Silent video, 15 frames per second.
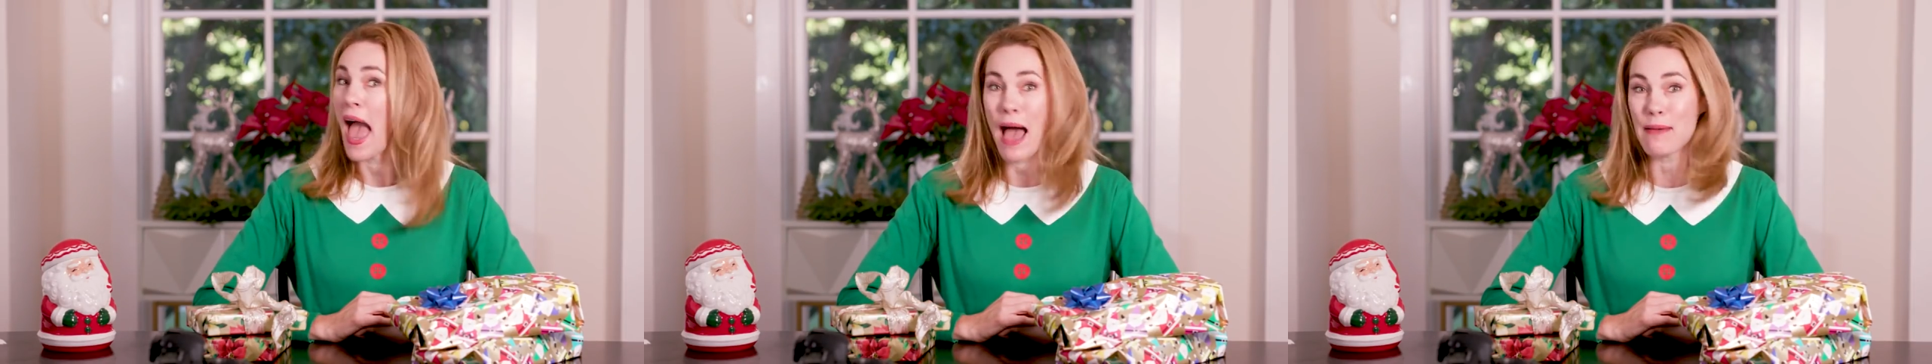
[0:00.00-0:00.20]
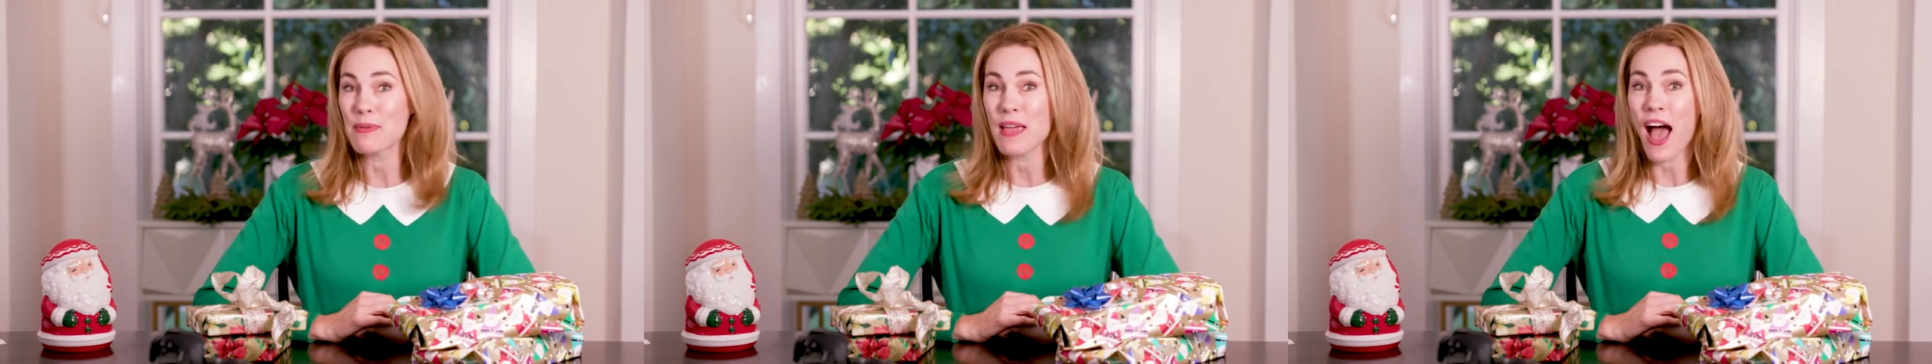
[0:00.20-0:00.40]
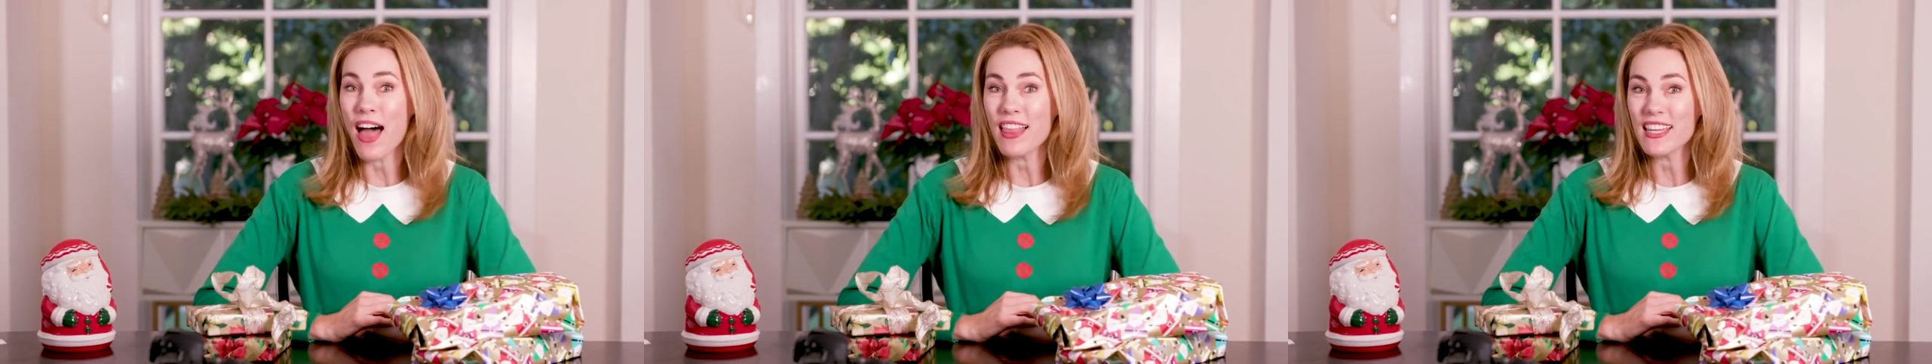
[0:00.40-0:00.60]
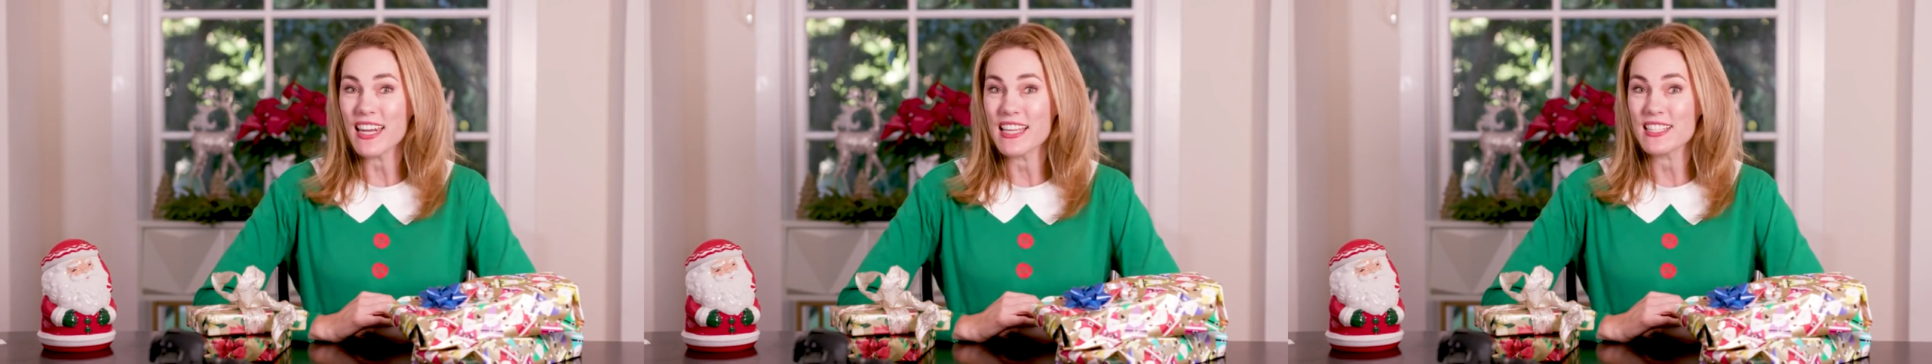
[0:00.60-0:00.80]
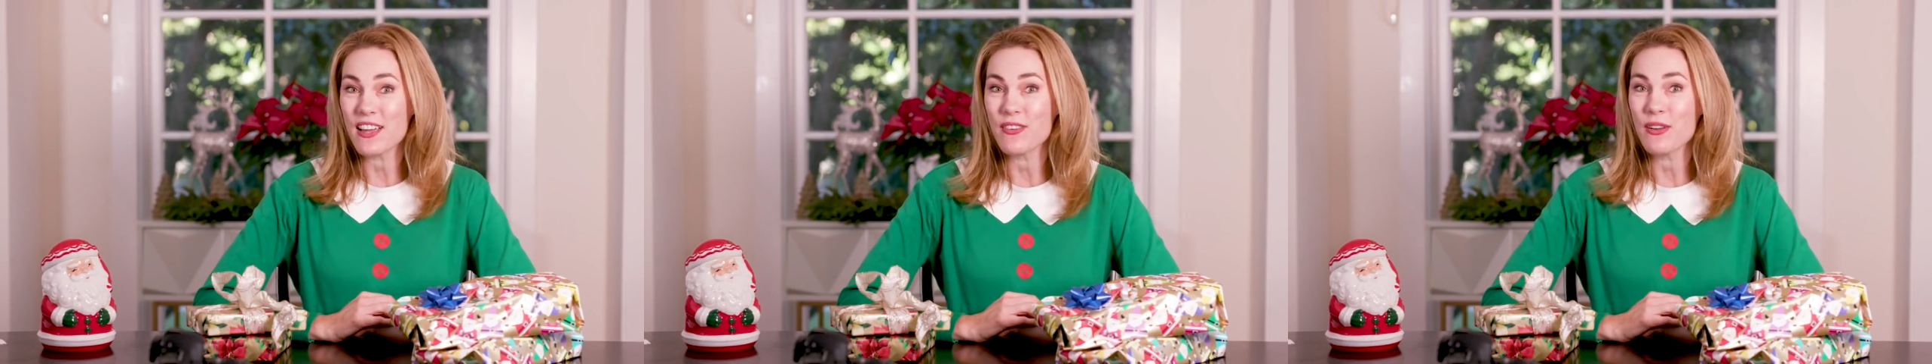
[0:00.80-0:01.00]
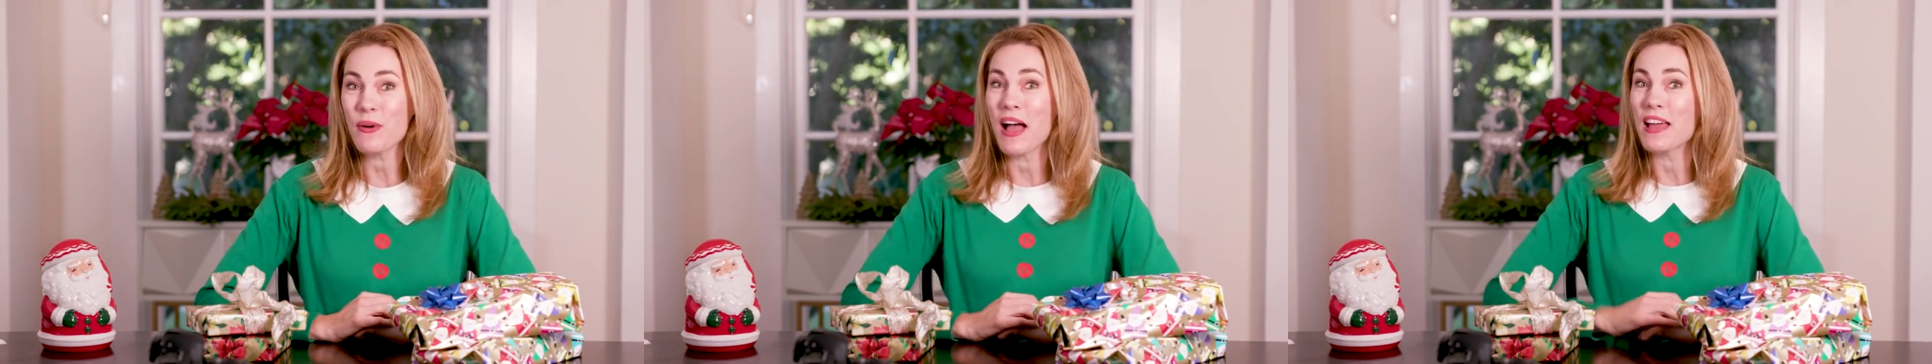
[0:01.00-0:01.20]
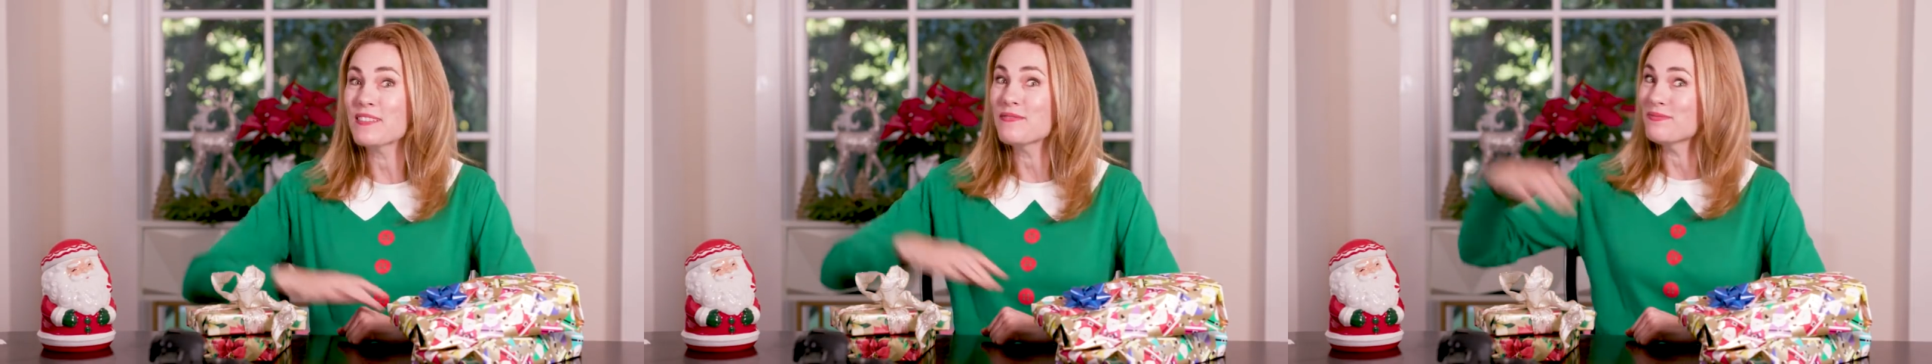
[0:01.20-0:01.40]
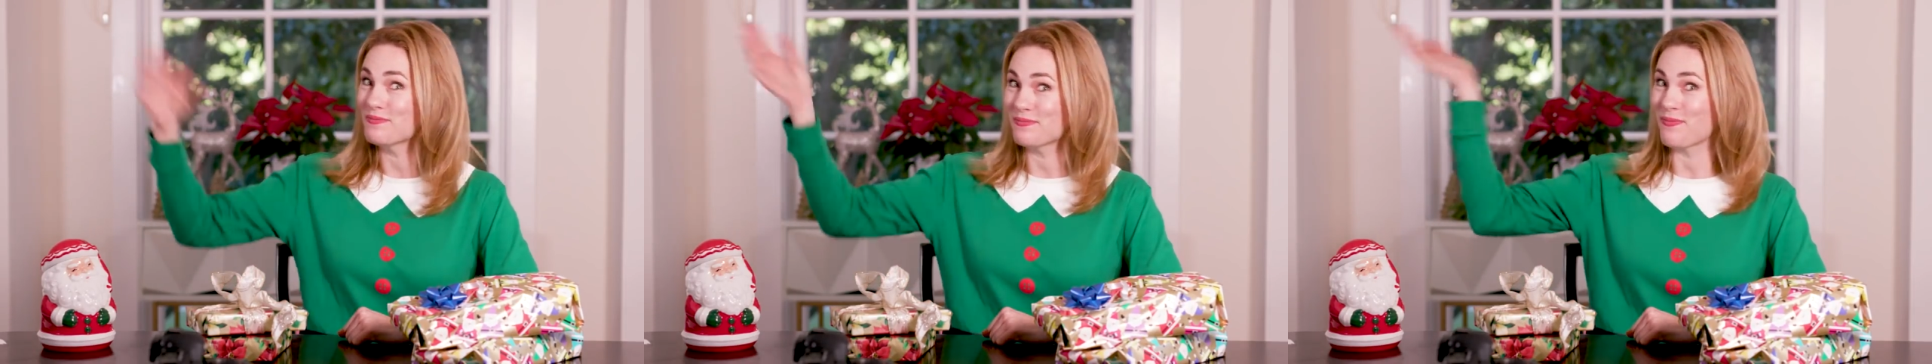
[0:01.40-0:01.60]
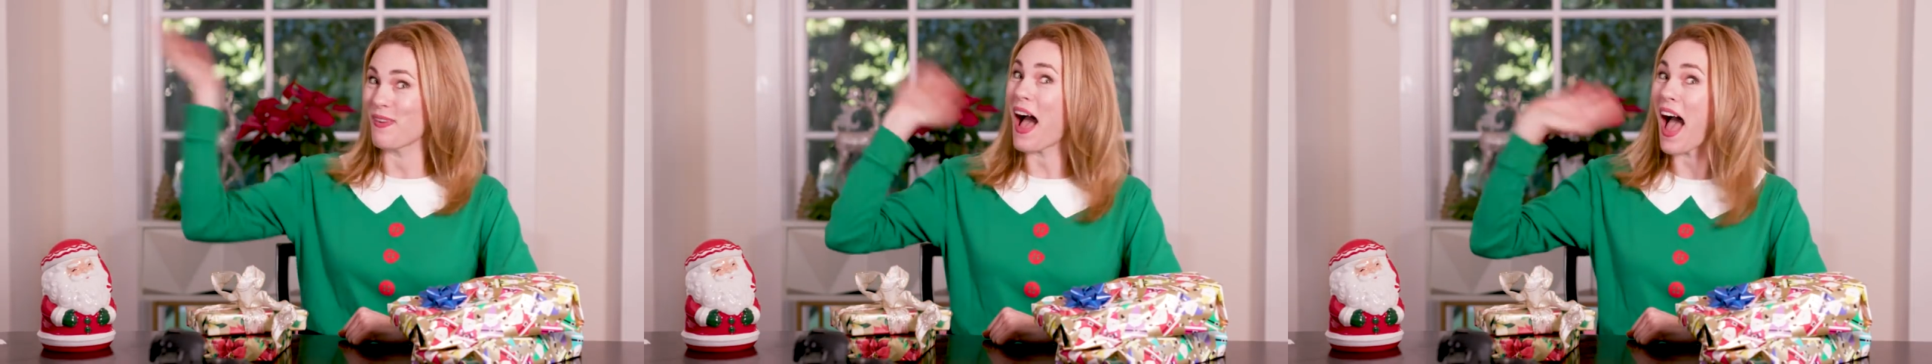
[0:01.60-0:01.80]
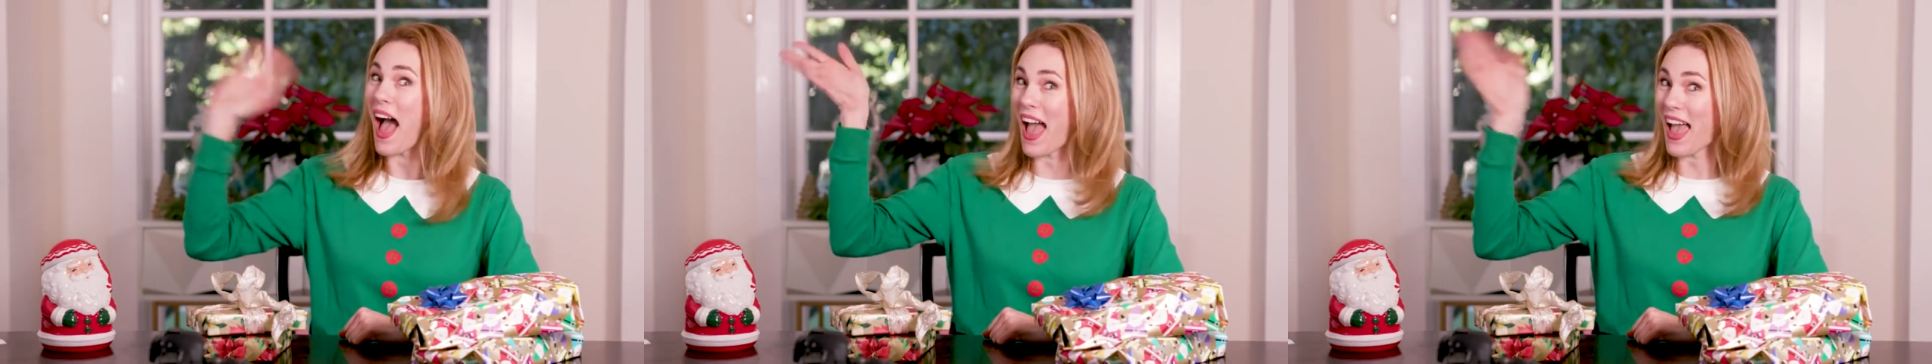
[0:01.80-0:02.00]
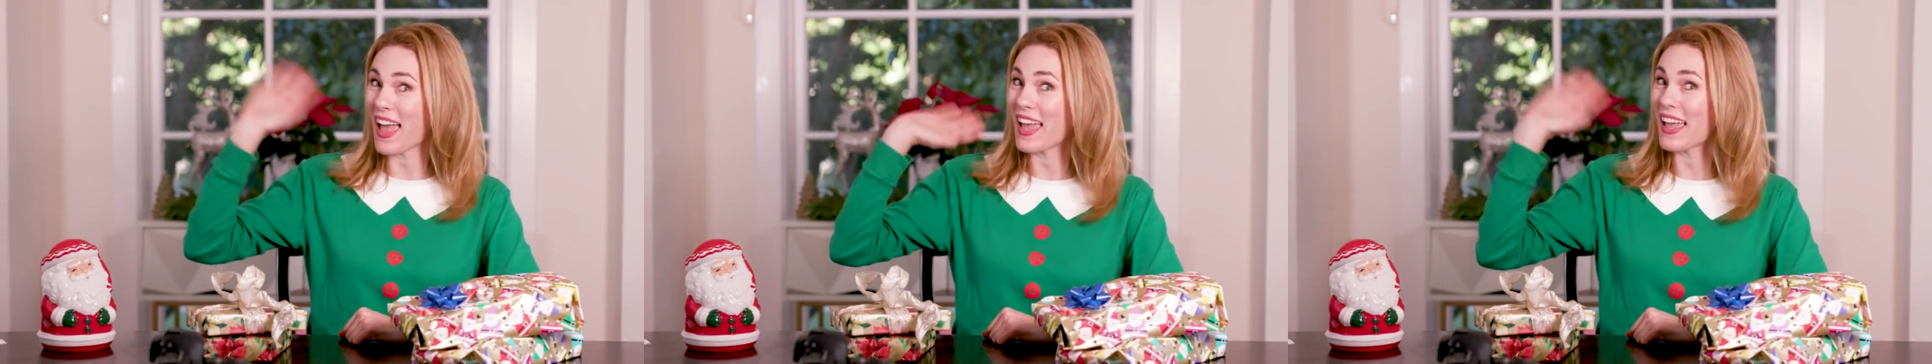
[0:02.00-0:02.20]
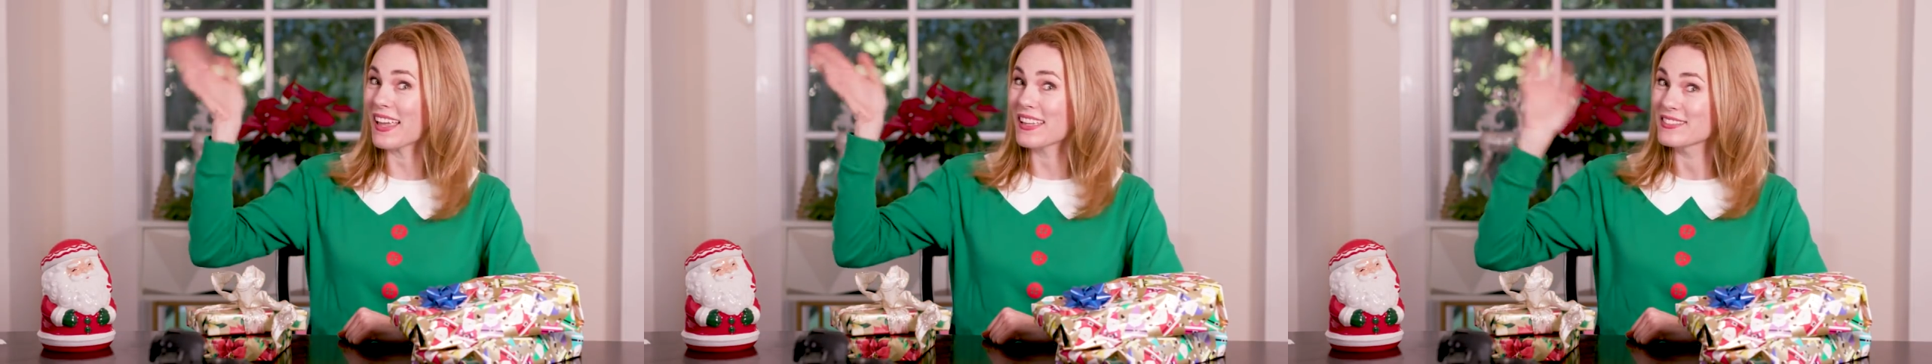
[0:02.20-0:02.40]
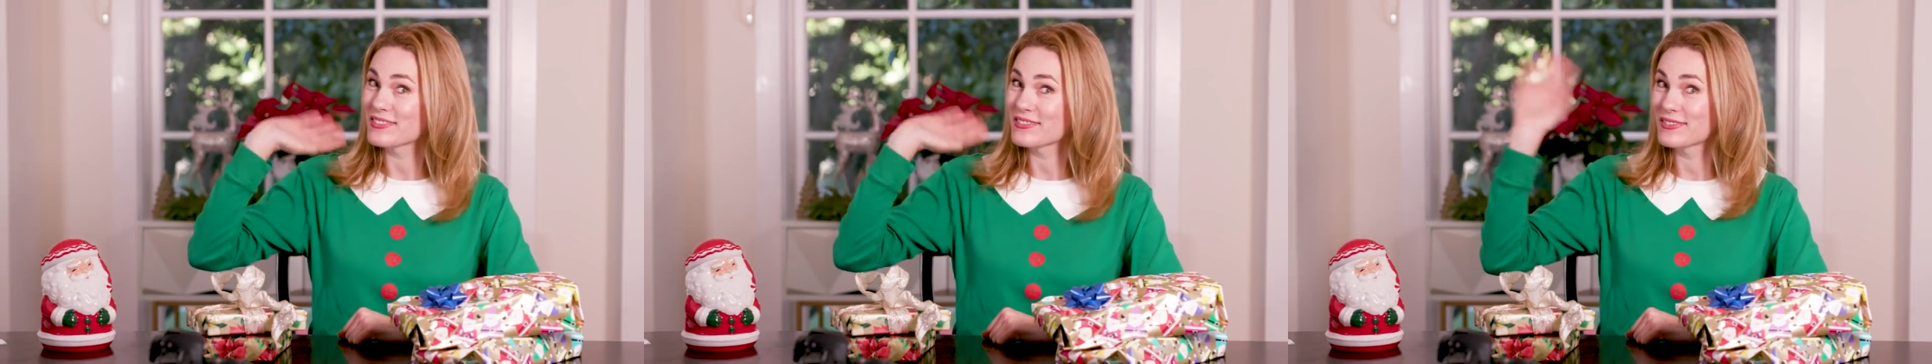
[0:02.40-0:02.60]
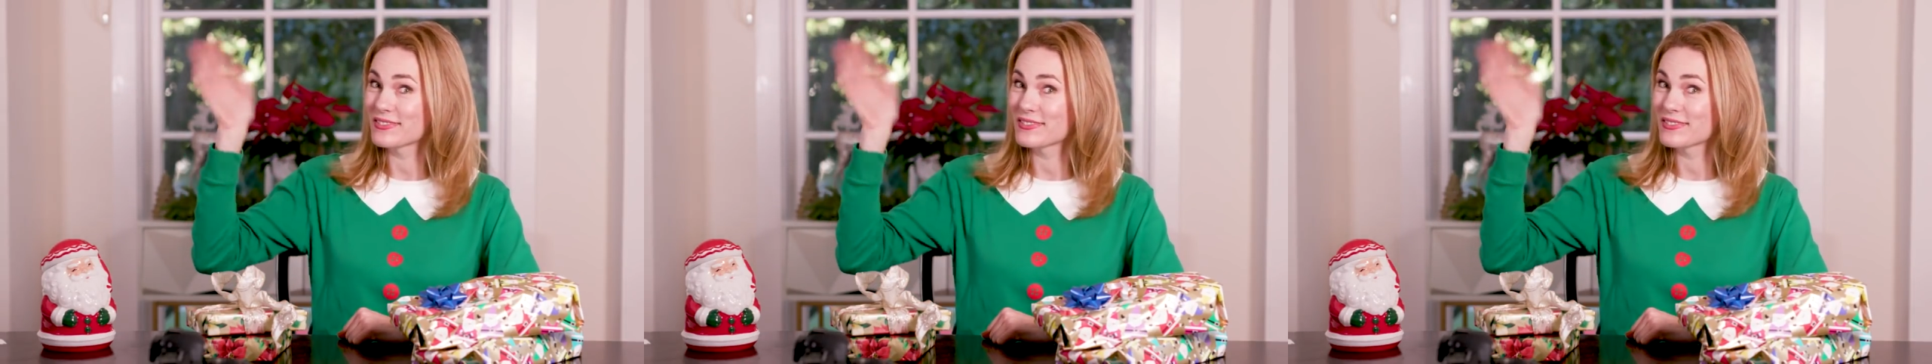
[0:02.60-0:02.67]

Happy holidays, everyone. Bye.